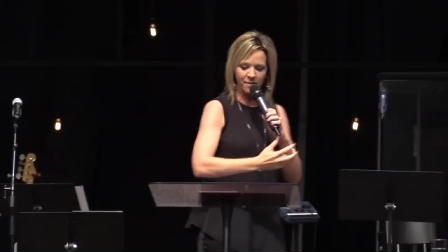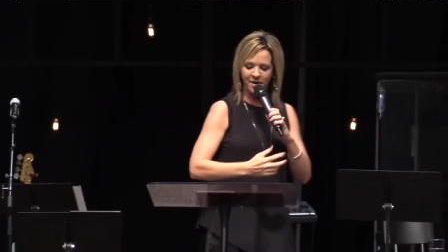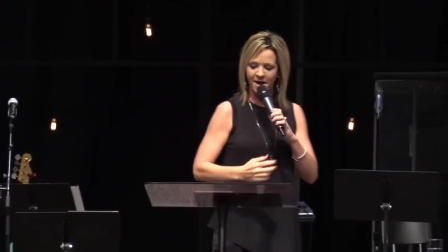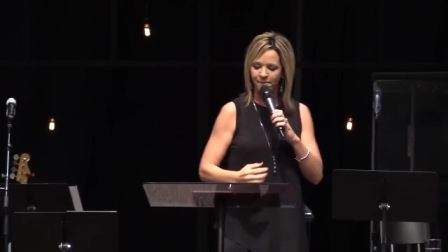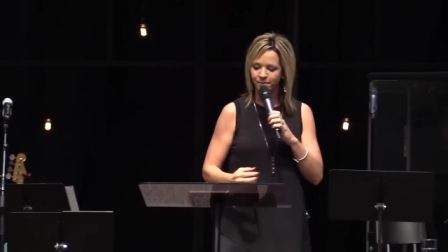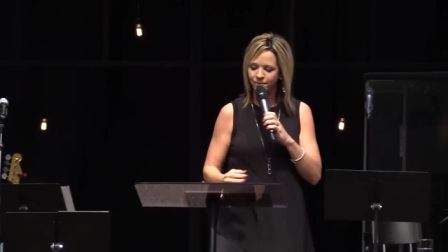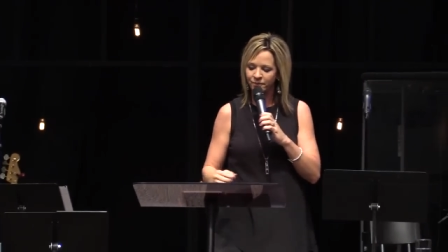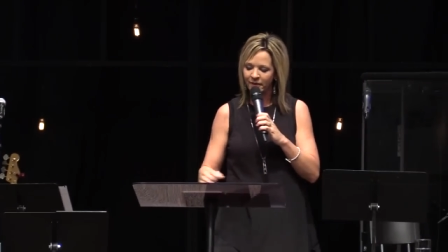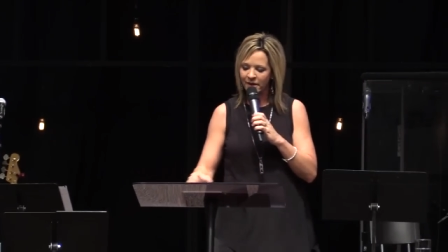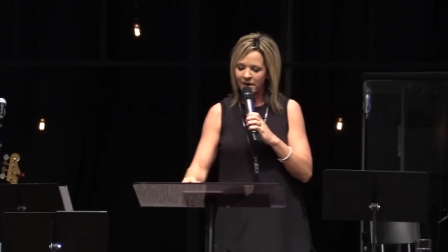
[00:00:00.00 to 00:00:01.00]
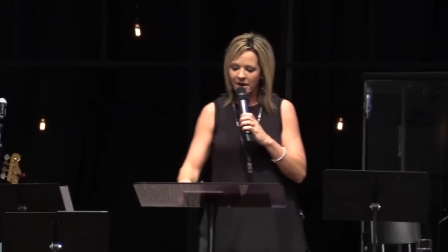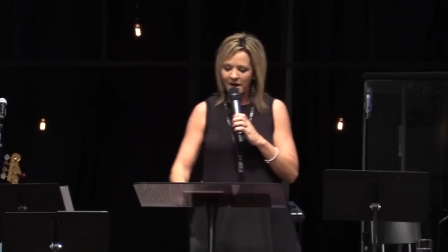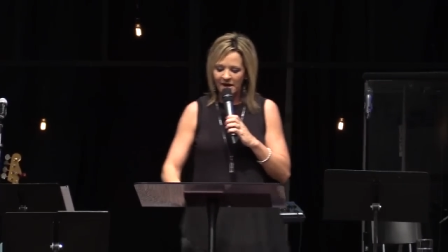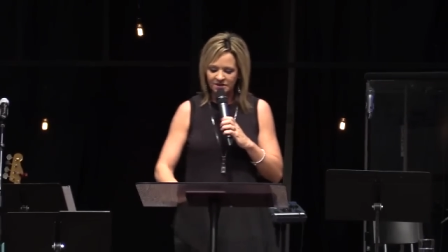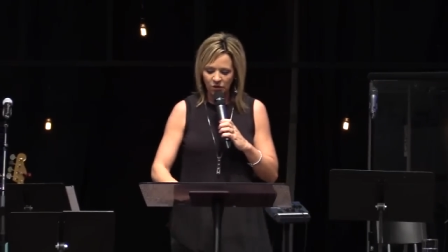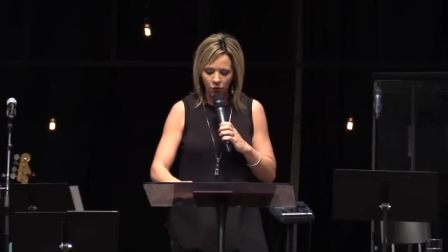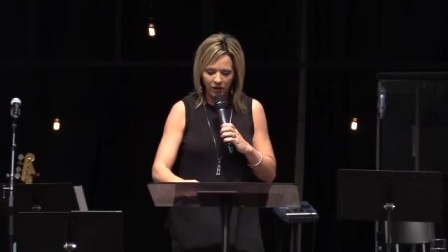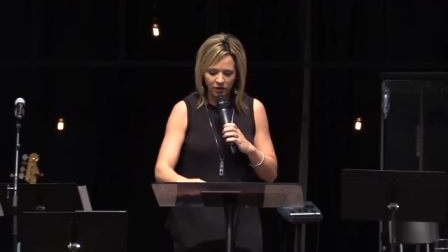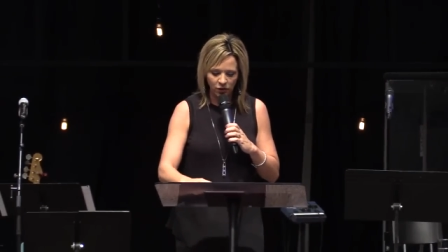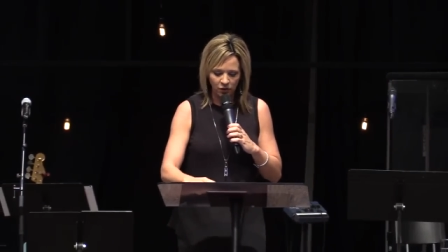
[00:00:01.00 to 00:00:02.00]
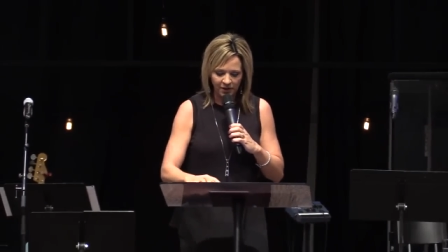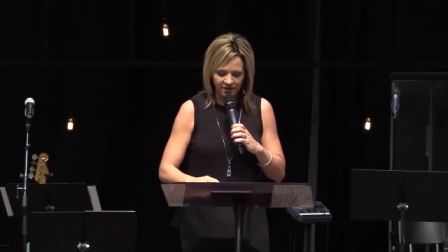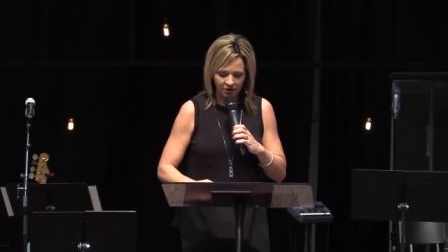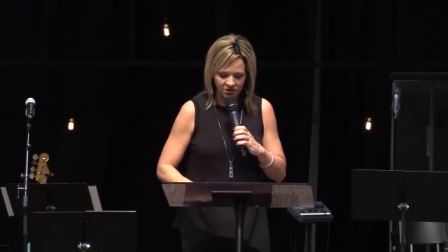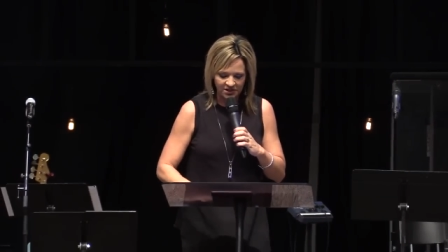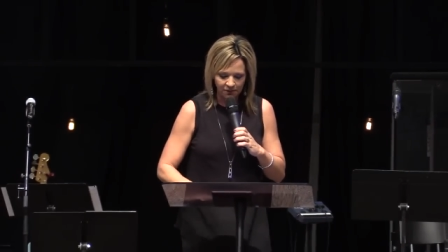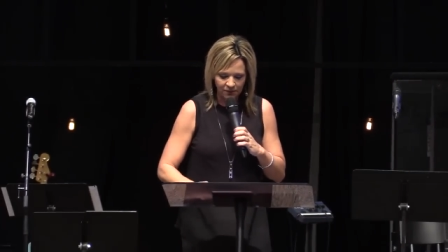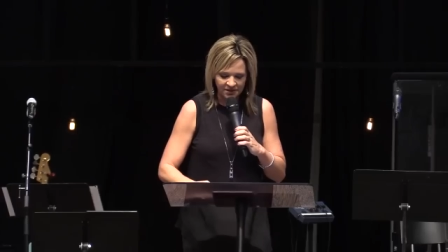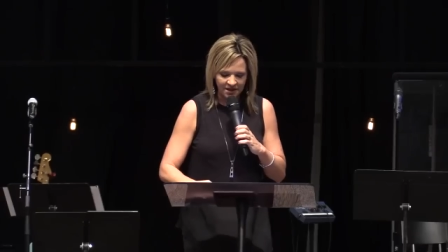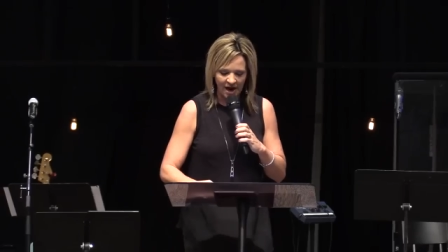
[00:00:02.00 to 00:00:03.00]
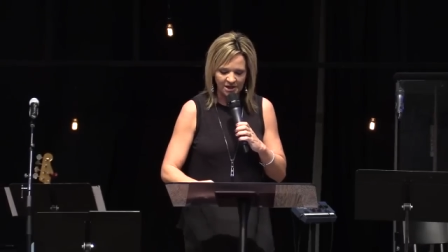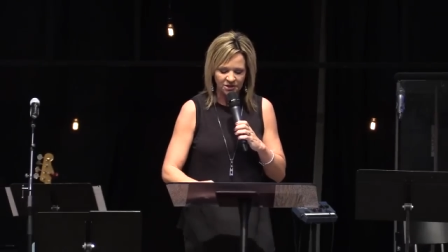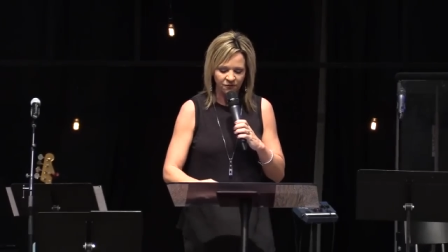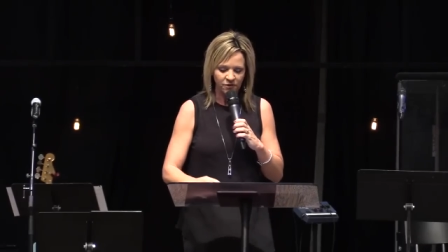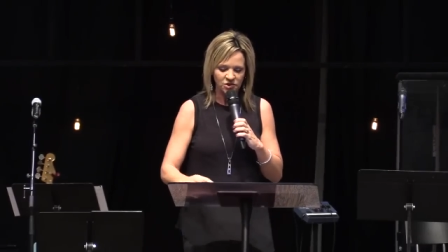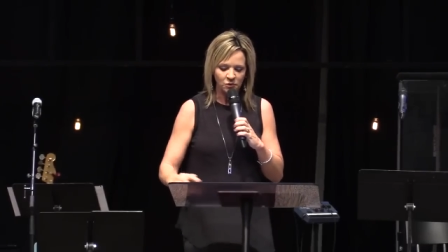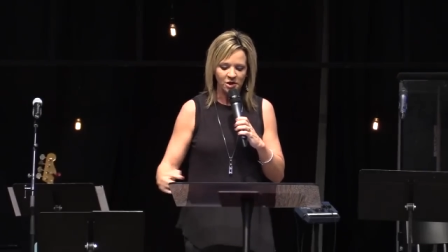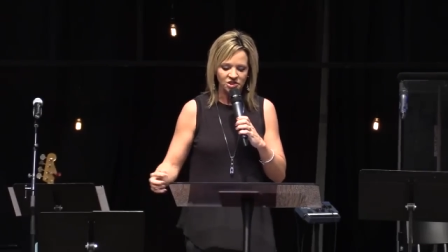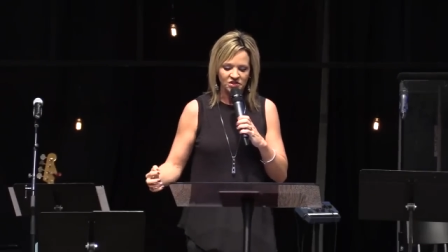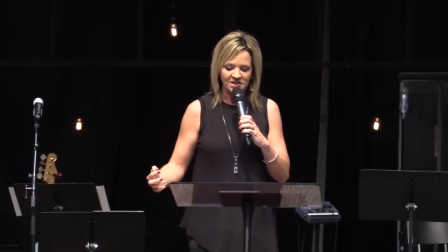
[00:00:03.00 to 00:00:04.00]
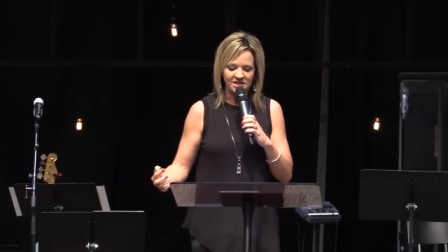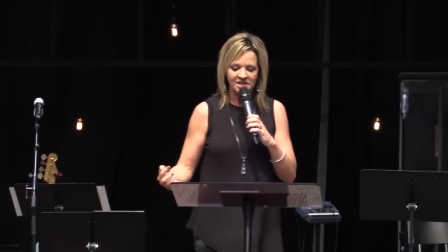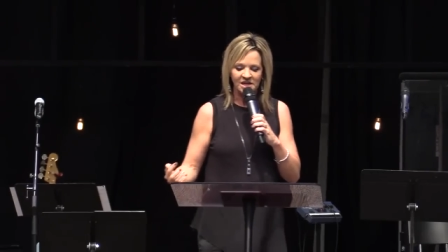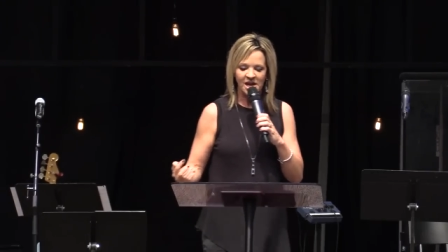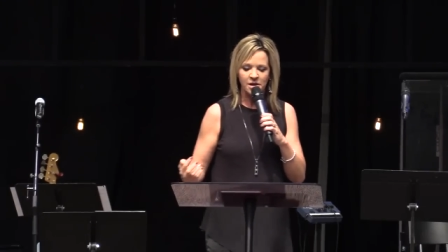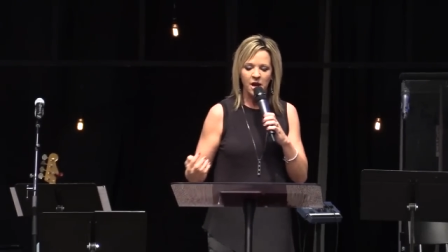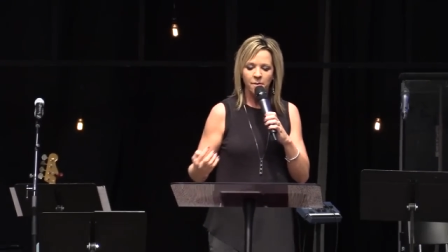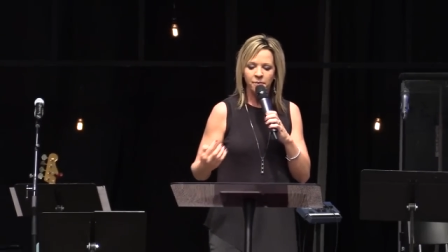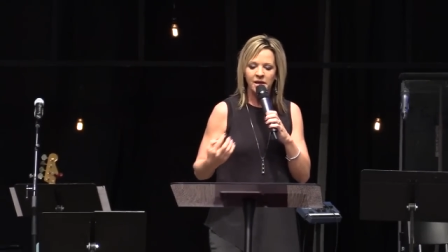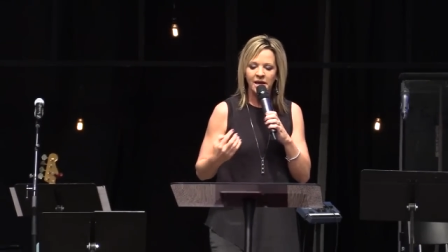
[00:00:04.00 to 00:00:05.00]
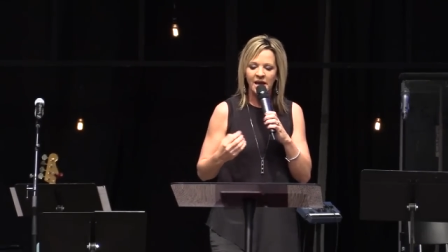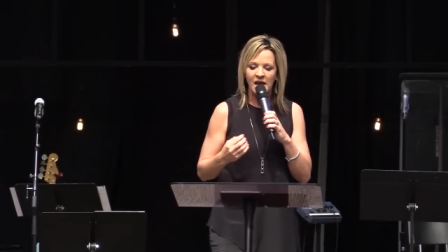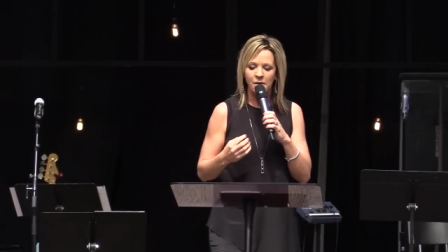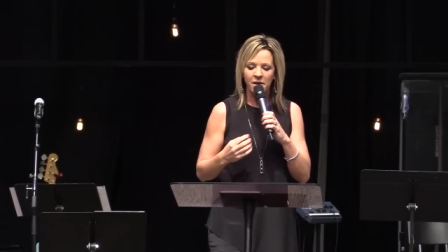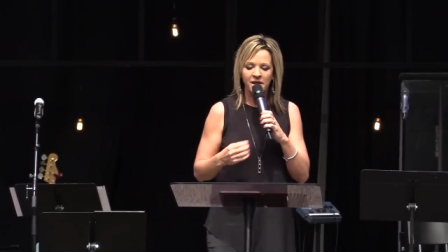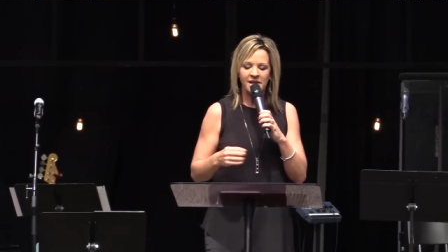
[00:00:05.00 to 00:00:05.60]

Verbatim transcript: Amen. And so we learned that there's different times. The first watch, 6 to 9 p.m.